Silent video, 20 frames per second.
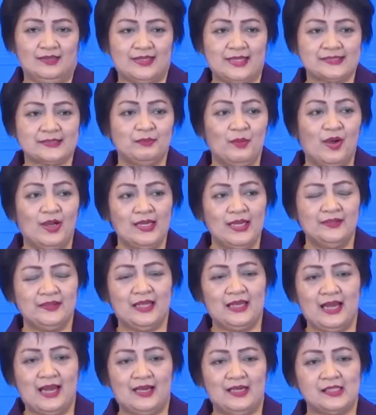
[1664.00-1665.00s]
The small and
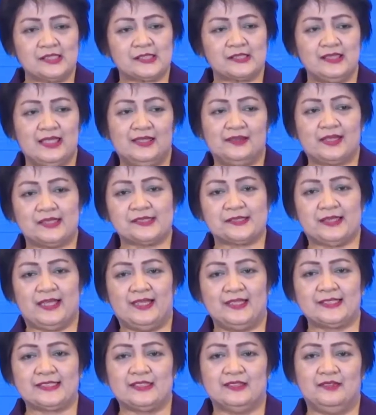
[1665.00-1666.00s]
the large
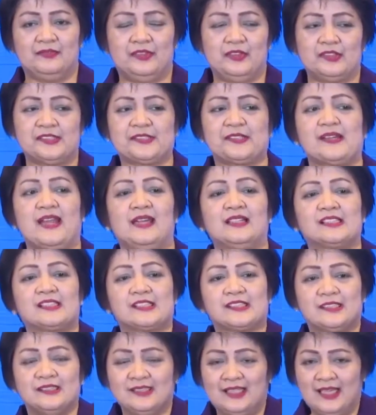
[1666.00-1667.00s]
intestines, if you
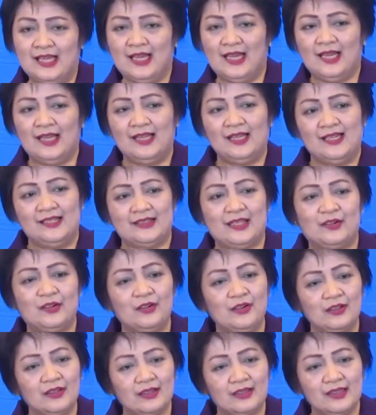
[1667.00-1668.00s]
stretch the
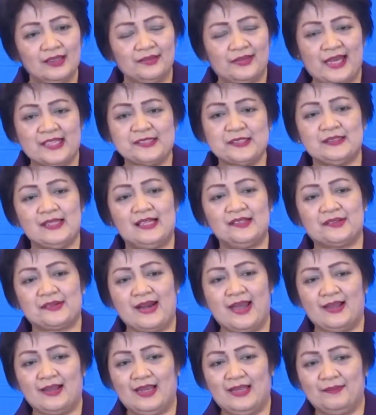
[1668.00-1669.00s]
whole intestinal
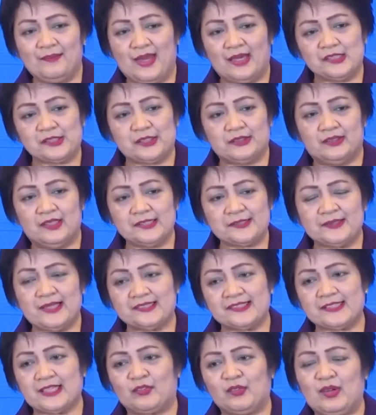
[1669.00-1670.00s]
tract and measures,
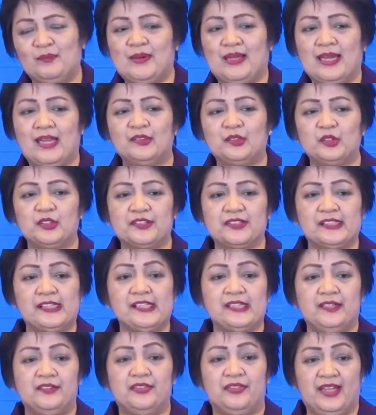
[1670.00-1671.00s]
that's equivalent to
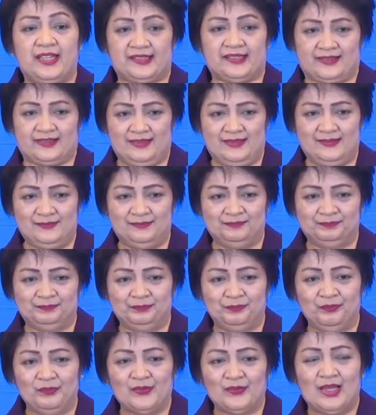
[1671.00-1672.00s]
30 feet.
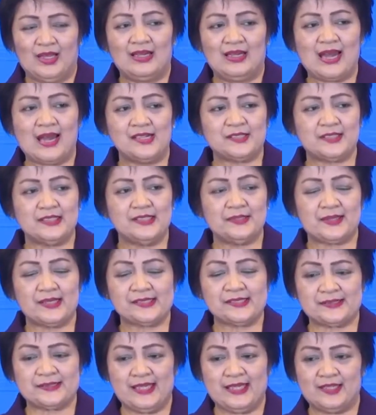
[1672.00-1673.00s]
Large
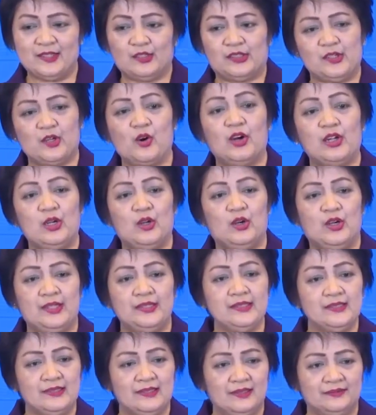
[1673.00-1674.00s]
intestine or
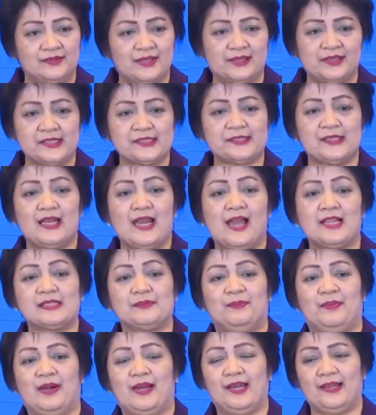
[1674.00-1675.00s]
colon, that is the
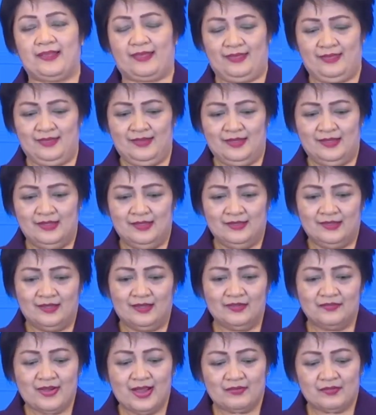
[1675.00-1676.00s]
last part
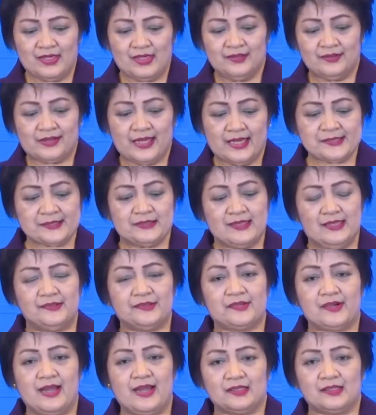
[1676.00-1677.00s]
of our intestinal
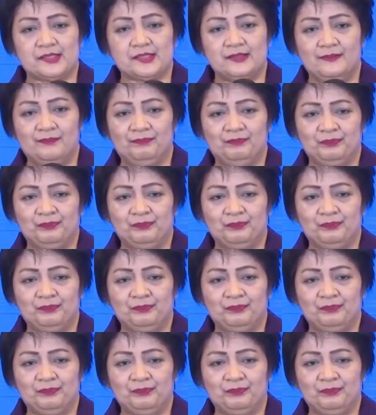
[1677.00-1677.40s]
tract.